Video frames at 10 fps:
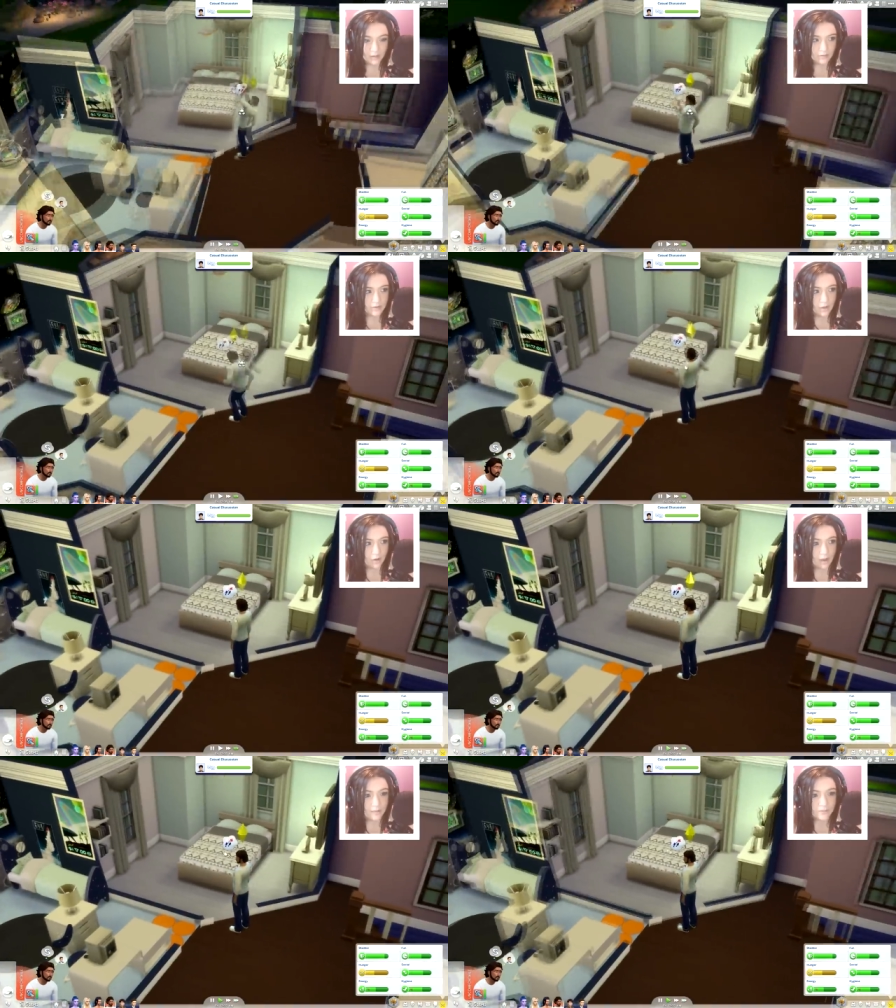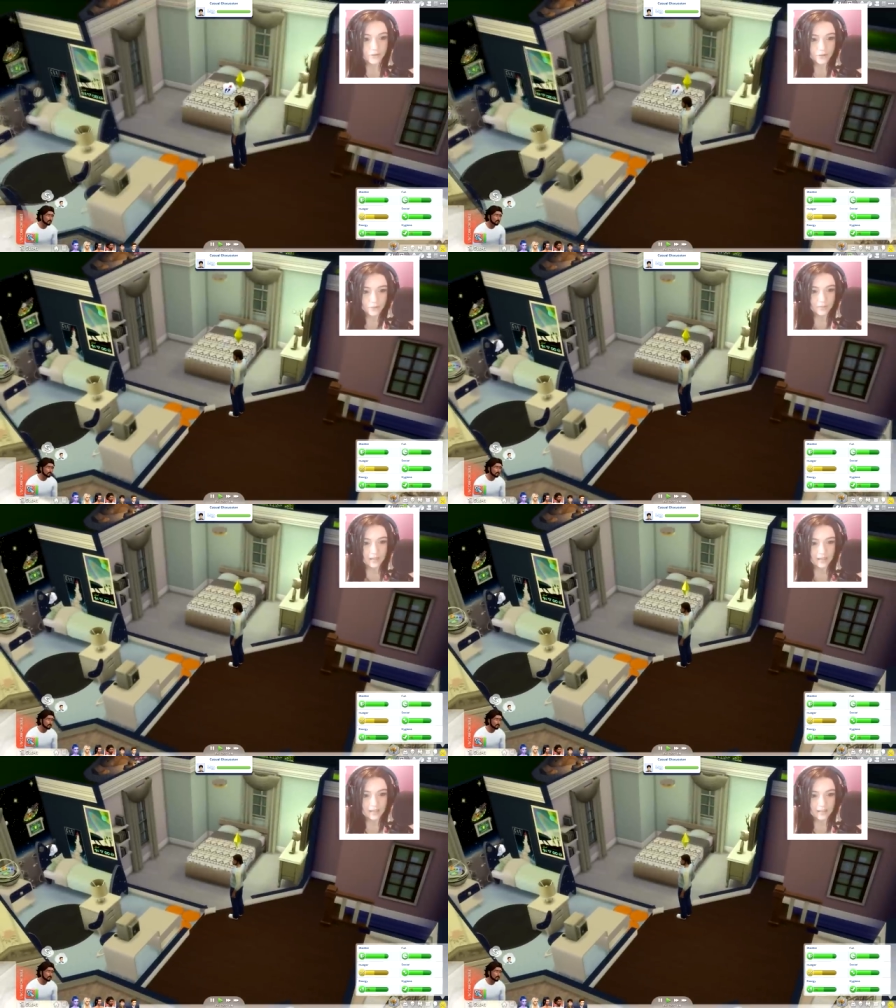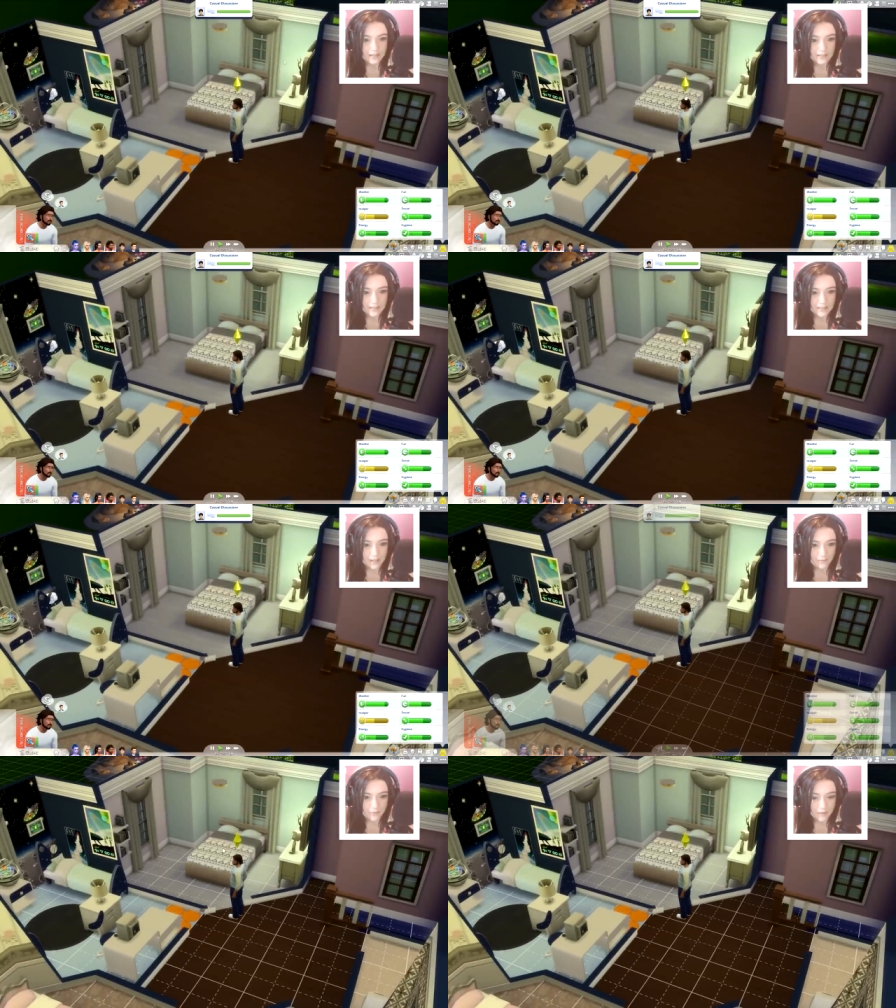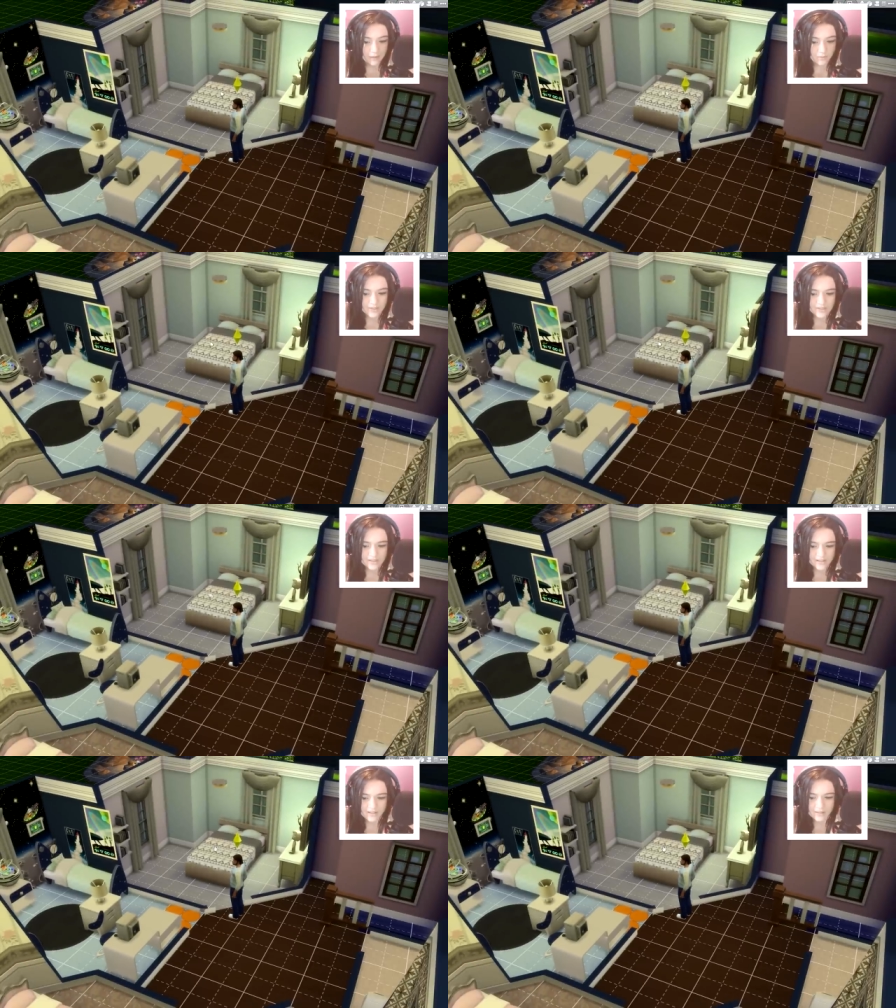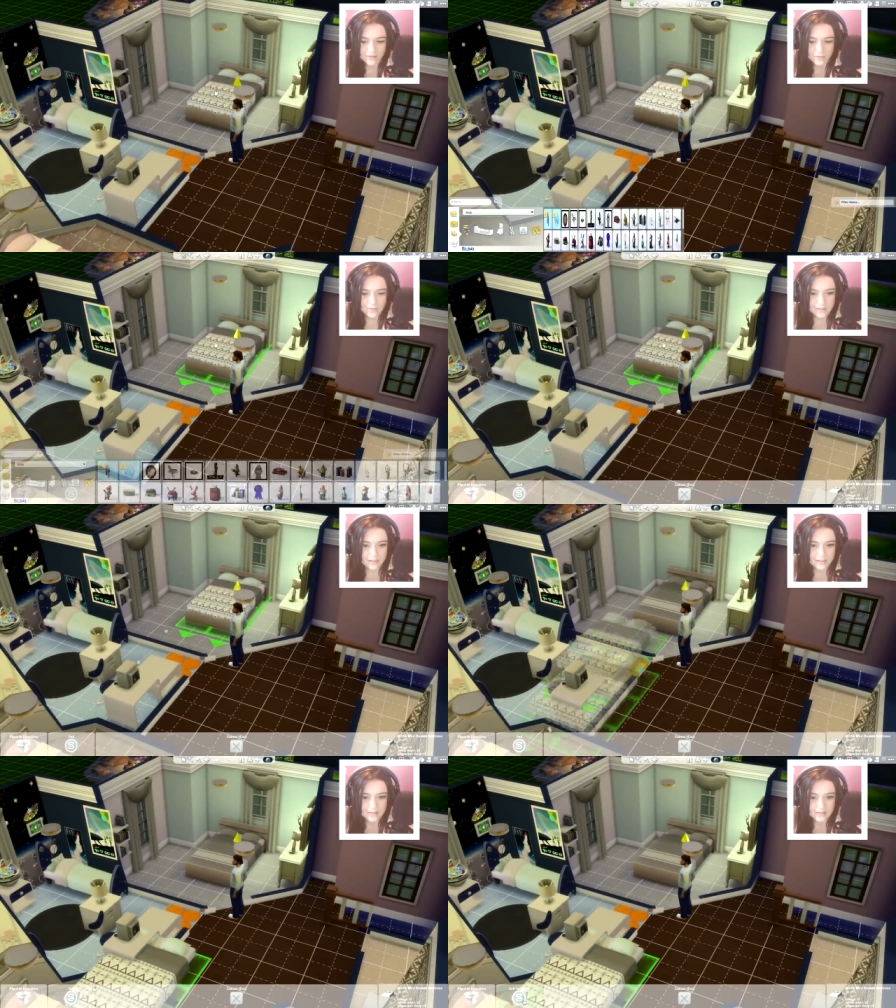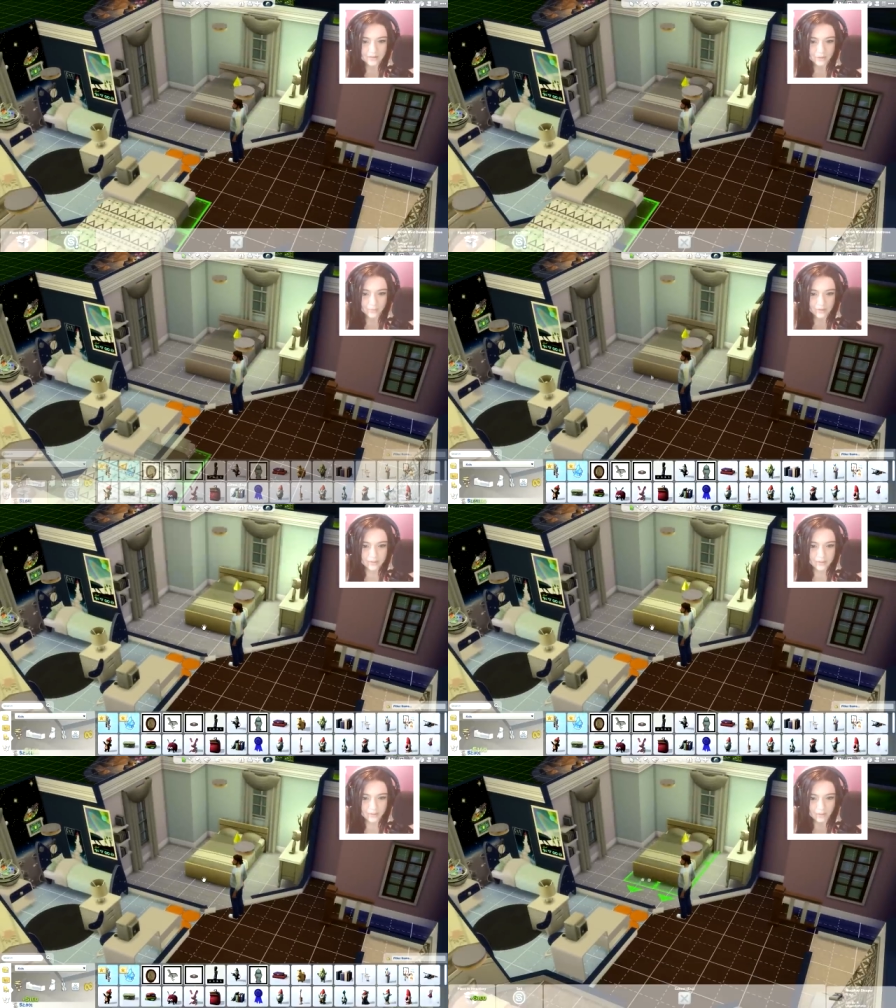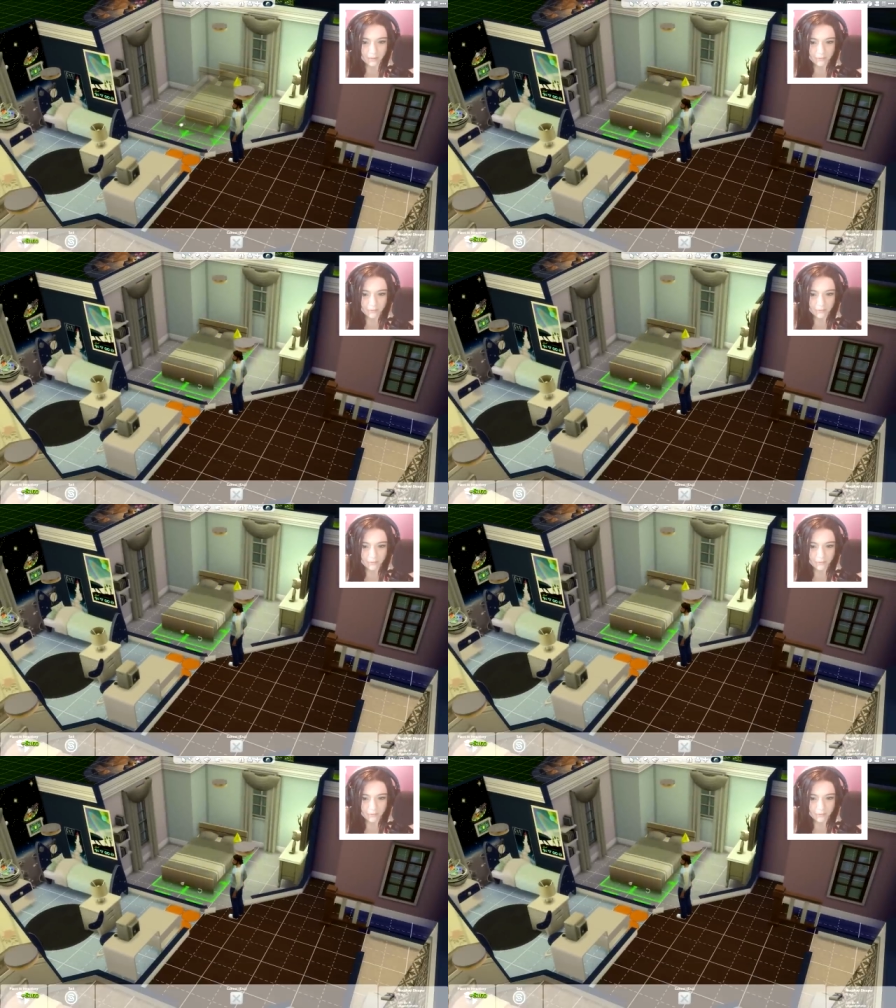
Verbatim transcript: No, so I'm assuming it is his comforter, which is a little annoying because it's super cute.